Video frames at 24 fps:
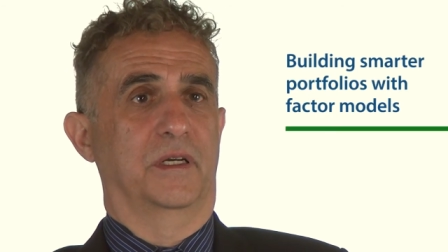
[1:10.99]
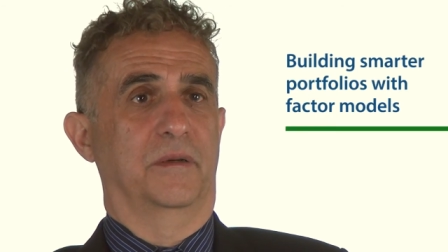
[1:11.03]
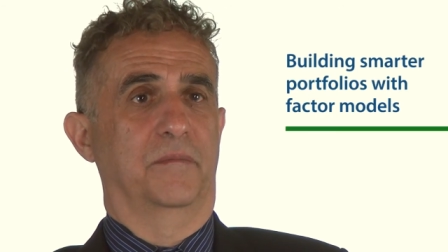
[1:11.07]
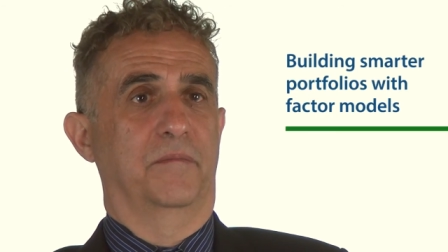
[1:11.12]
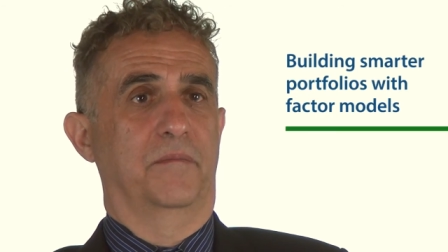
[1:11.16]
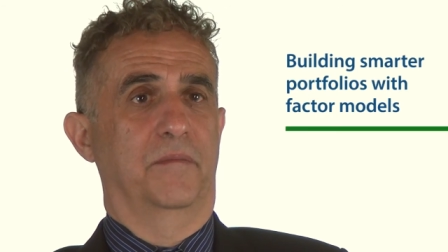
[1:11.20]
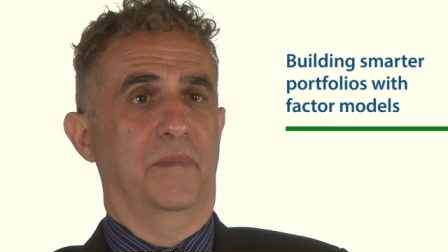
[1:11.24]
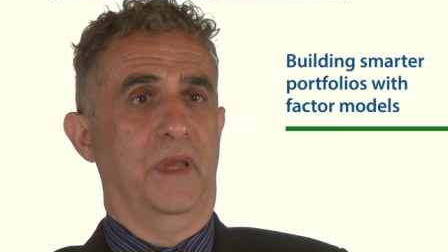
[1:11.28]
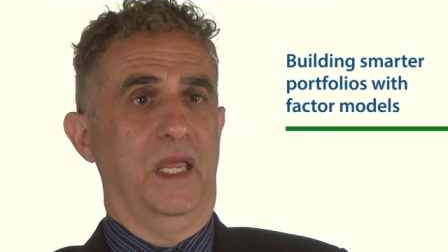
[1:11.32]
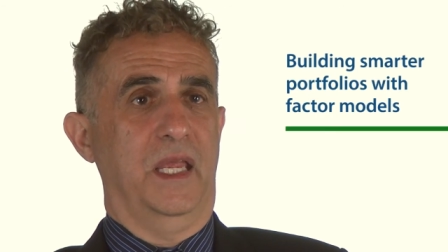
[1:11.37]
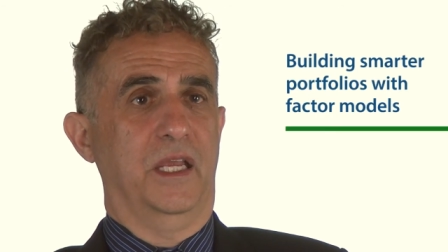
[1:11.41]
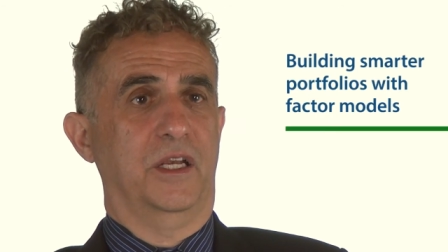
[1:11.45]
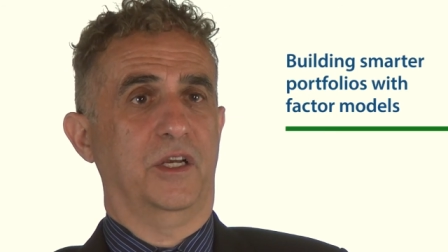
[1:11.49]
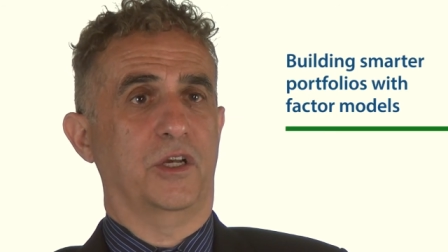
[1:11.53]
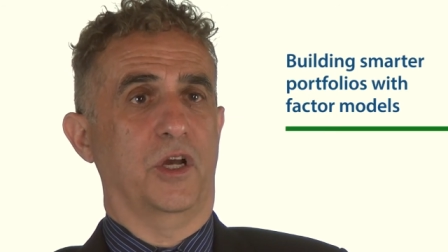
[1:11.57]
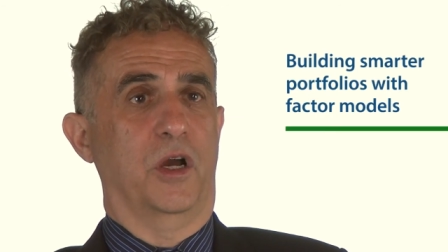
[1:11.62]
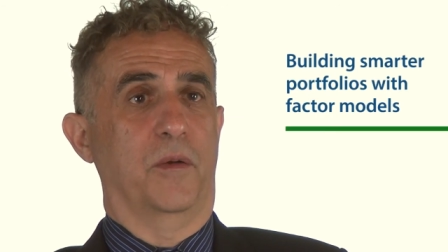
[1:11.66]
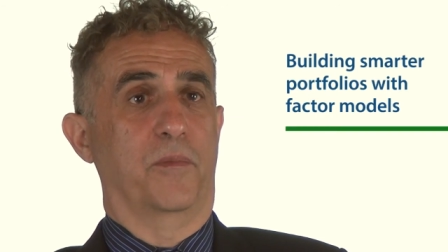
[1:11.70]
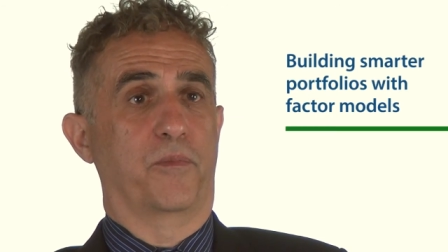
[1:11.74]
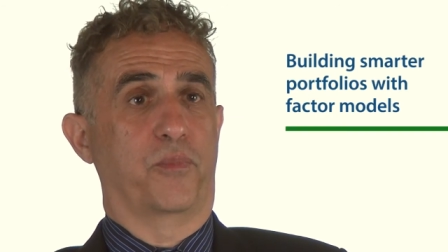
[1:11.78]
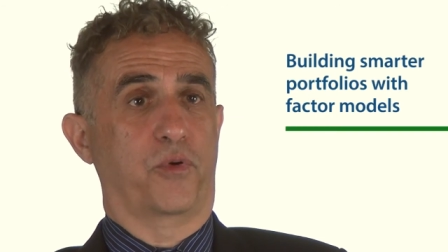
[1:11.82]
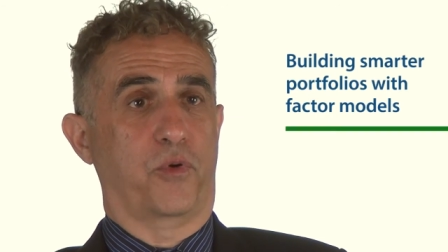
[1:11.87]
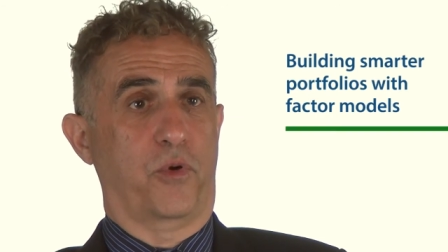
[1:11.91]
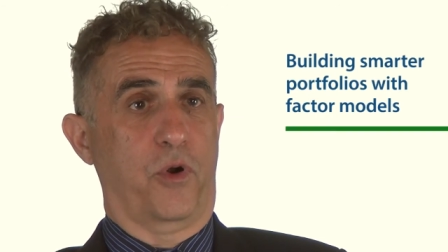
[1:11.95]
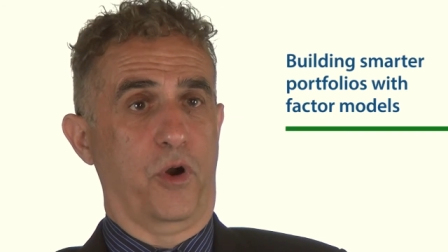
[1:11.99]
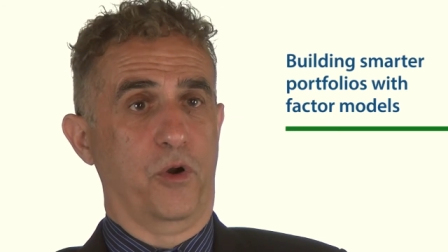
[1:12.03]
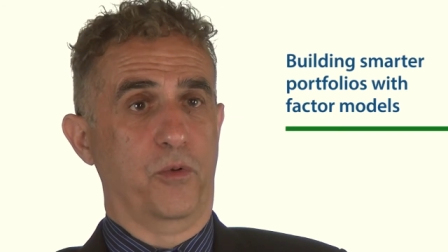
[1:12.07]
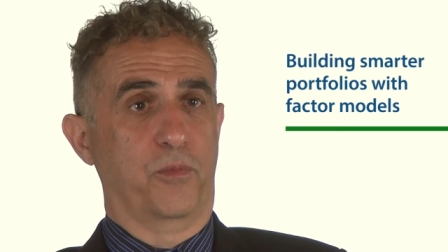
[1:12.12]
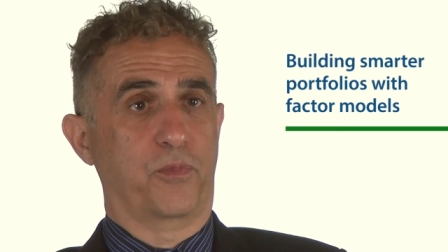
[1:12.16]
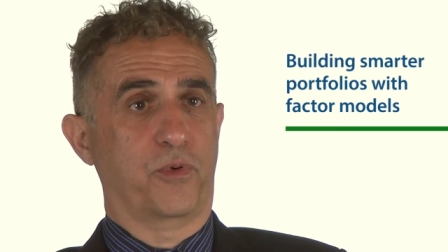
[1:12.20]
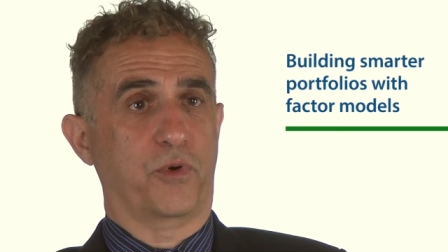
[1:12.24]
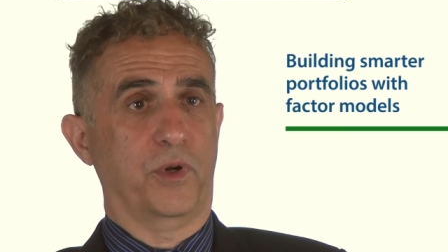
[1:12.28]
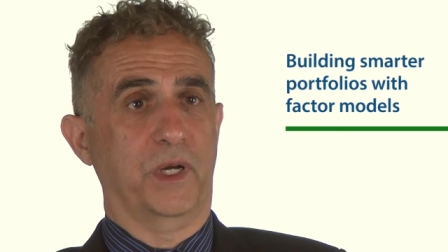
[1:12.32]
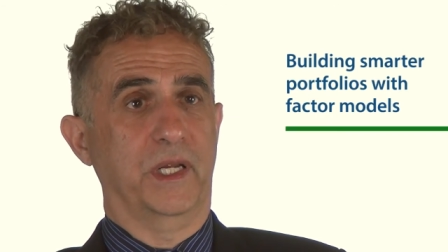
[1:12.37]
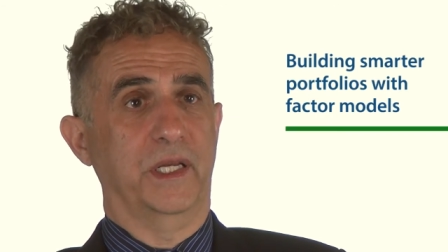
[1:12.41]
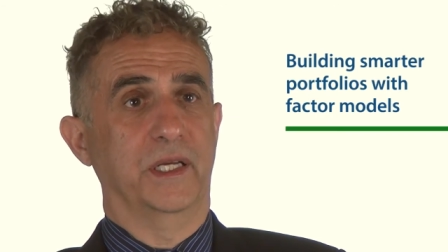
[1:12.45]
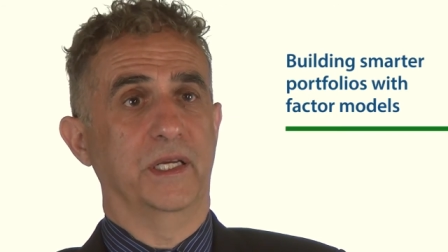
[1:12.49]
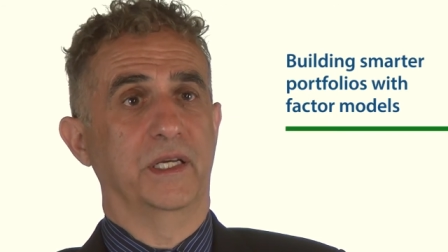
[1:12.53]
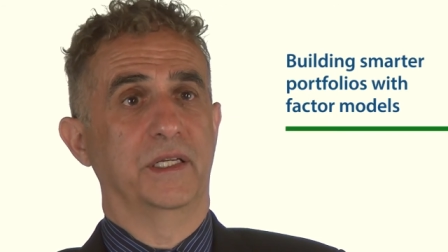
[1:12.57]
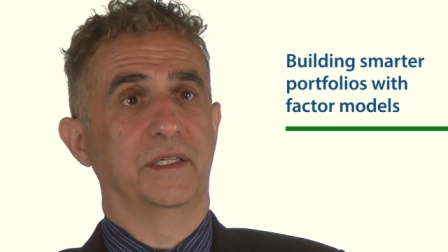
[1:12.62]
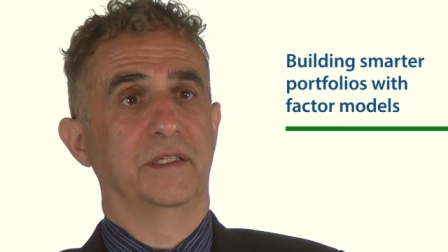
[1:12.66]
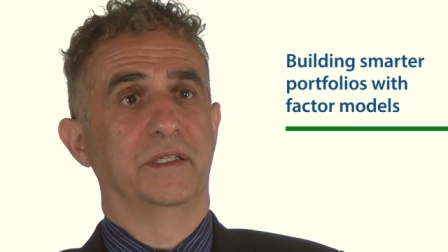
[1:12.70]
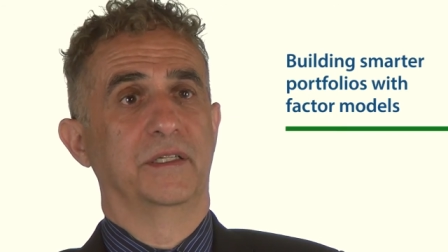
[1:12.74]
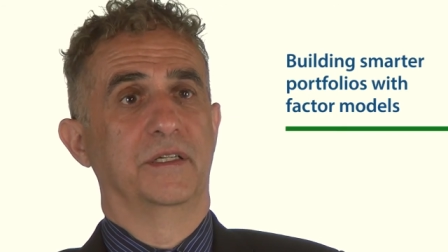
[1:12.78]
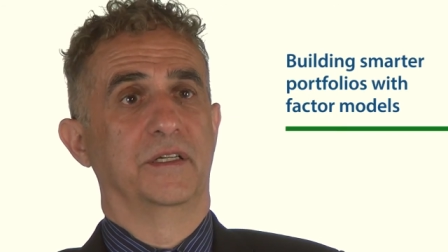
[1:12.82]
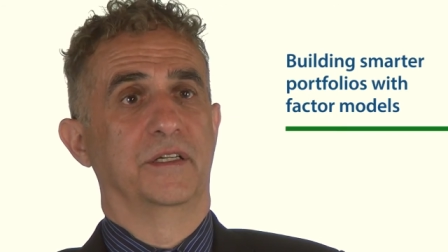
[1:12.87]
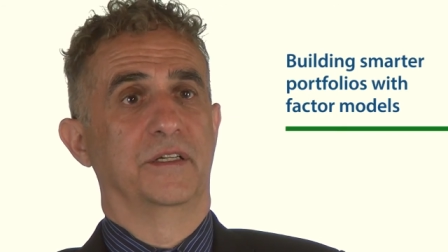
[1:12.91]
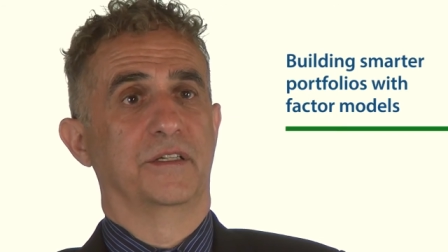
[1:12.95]
make
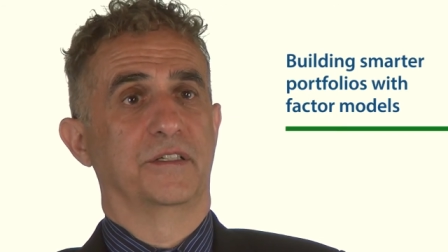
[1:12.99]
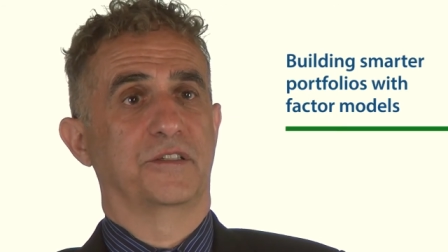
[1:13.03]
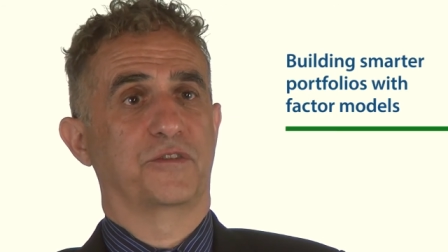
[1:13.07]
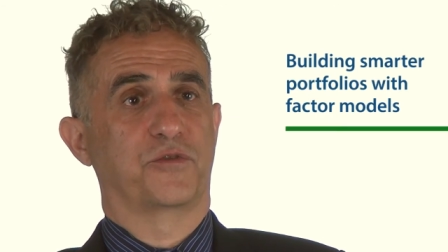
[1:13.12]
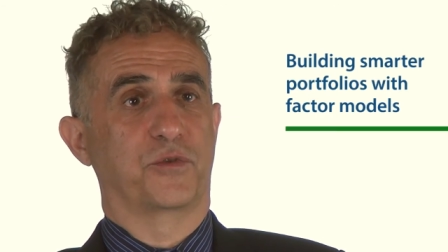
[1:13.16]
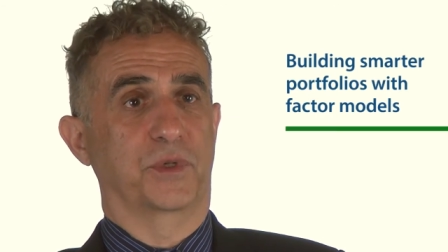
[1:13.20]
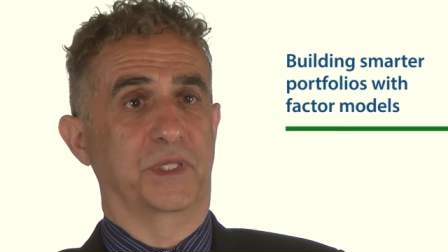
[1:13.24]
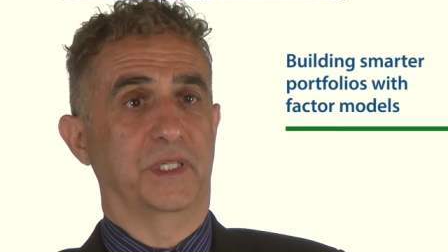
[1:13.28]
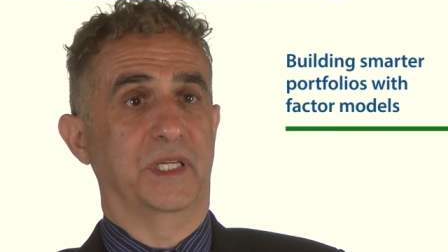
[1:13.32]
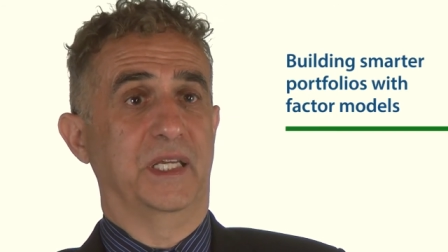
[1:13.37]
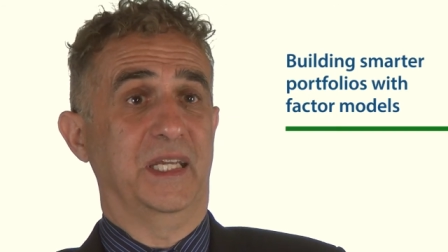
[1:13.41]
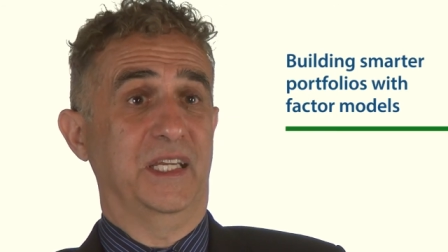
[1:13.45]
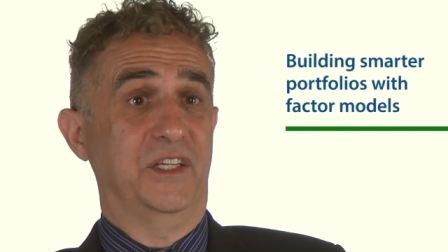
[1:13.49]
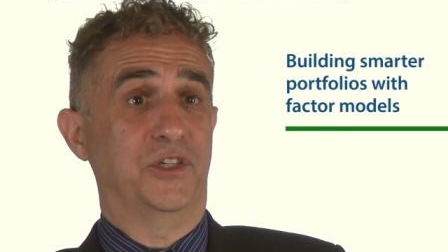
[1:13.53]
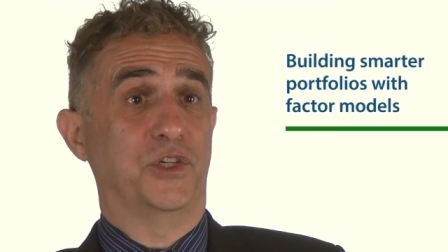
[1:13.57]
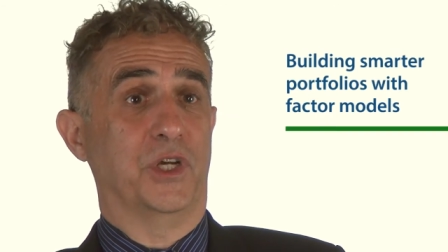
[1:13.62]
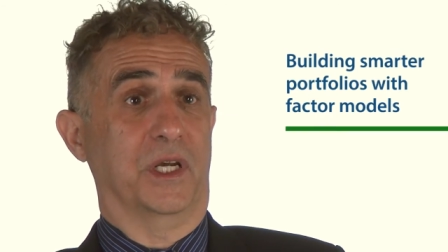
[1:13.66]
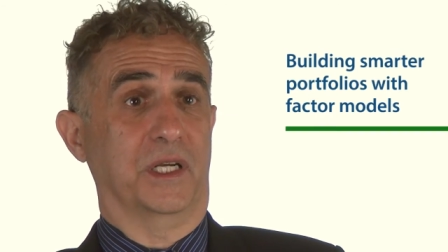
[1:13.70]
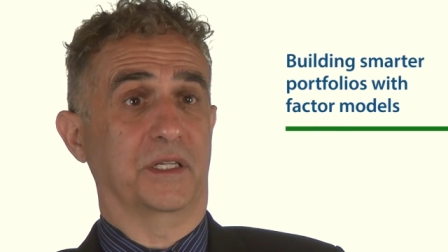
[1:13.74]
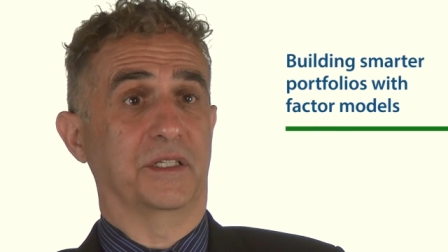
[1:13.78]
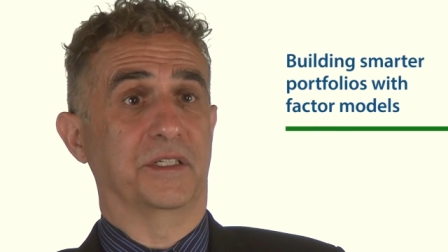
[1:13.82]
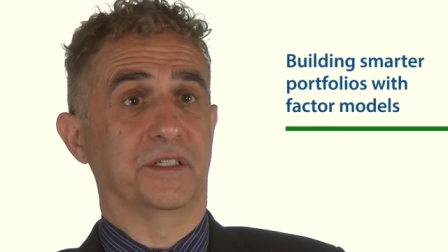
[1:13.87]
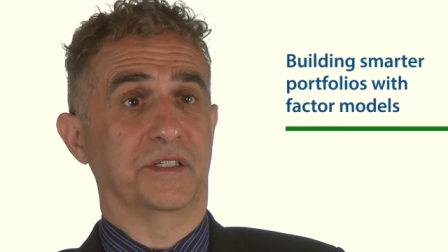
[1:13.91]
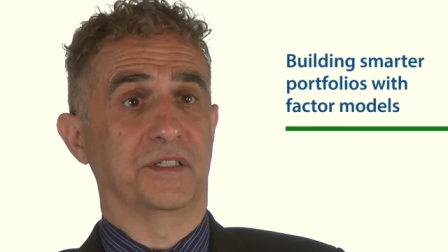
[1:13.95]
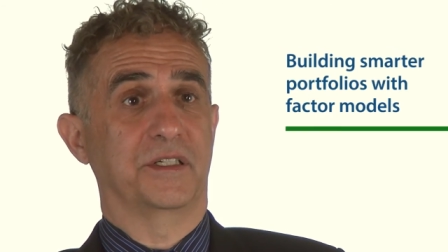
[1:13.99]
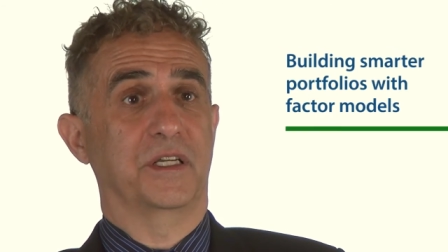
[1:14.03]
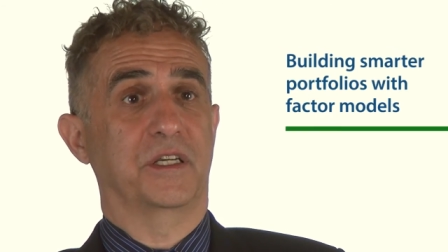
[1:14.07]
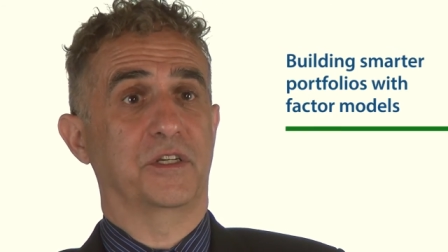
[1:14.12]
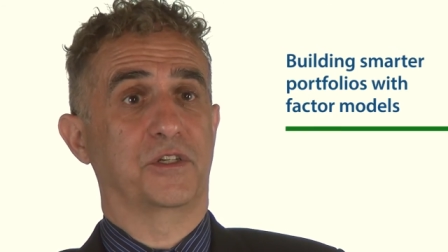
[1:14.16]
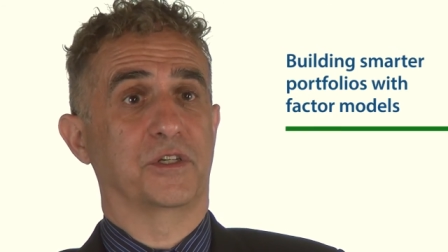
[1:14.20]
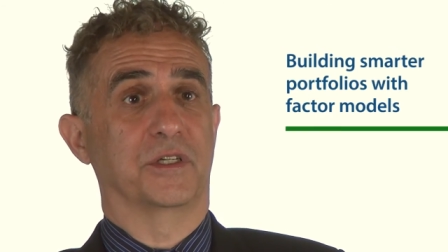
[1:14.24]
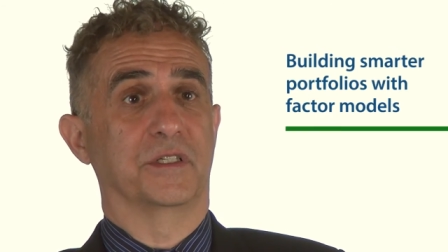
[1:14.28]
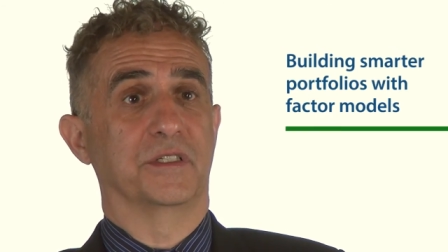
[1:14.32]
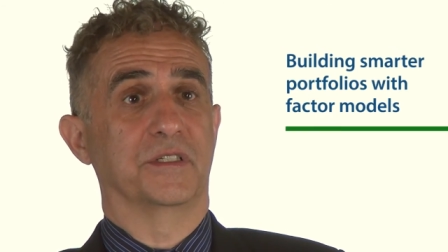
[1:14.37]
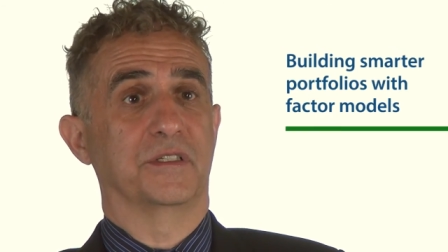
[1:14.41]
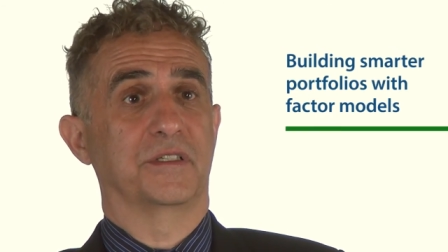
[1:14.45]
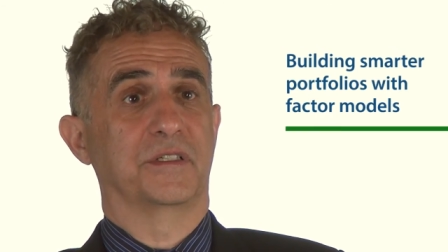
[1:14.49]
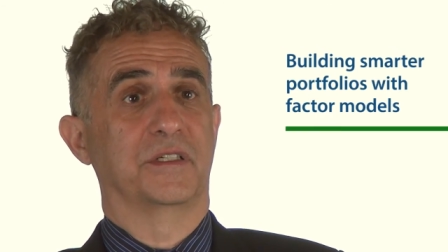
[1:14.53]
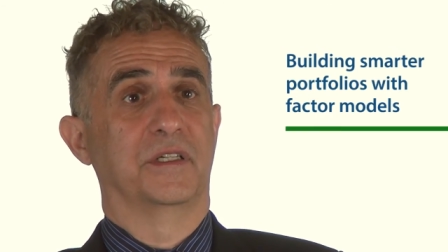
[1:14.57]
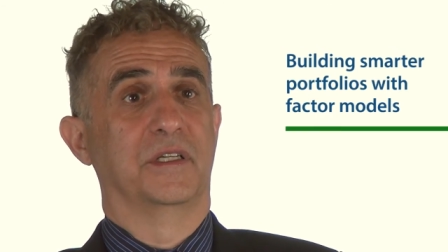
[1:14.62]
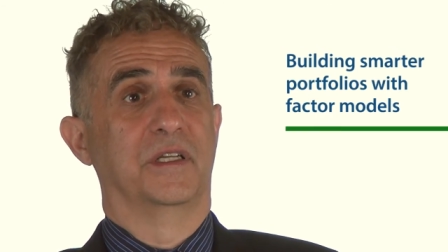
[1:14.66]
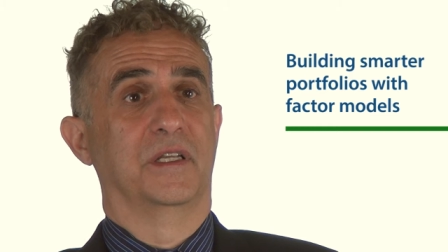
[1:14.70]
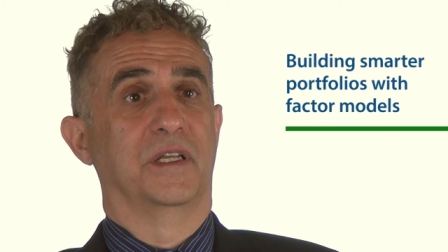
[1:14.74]
appropriate strategic decisions.